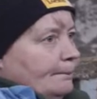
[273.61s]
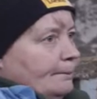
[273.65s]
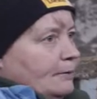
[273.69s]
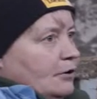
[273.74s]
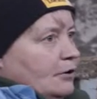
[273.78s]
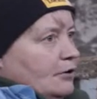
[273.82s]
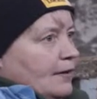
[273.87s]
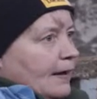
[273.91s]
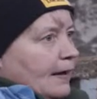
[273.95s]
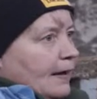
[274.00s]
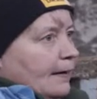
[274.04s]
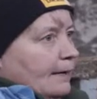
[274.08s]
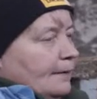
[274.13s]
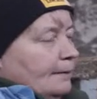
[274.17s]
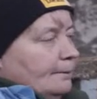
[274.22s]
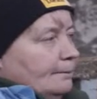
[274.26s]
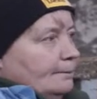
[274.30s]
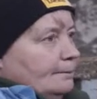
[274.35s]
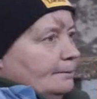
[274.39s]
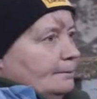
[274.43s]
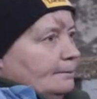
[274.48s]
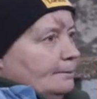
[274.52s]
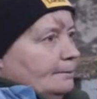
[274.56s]
Do you think?
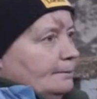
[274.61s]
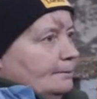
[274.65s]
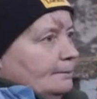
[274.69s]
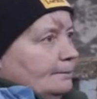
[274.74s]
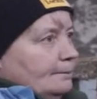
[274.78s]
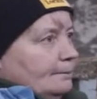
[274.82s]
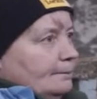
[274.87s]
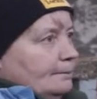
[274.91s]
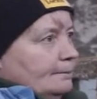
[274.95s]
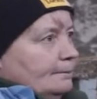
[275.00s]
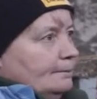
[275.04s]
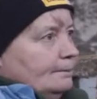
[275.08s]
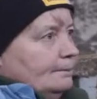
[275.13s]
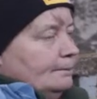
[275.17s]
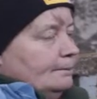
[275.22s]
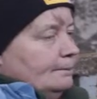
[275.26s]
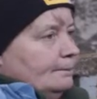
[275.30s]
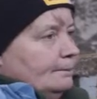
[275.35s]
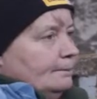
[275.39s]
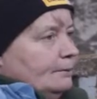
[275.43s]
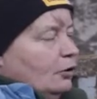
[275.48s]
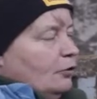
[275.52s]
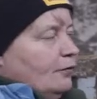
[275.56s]

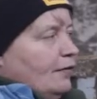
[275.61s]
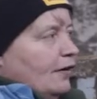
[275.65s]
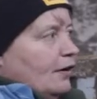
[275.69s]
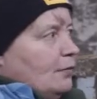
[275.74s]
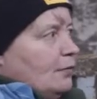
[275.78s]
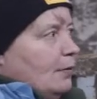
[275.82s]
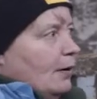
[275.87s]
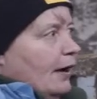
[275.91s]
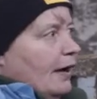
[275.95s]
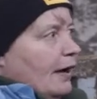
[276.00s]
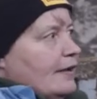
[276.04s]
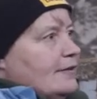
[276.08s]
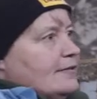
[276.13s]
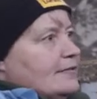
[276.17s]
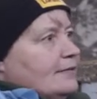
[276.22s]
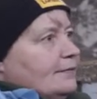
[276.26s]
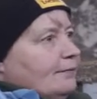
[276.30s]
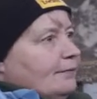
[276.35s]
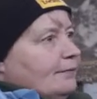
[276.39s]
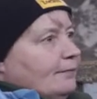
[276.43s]
All very quiet.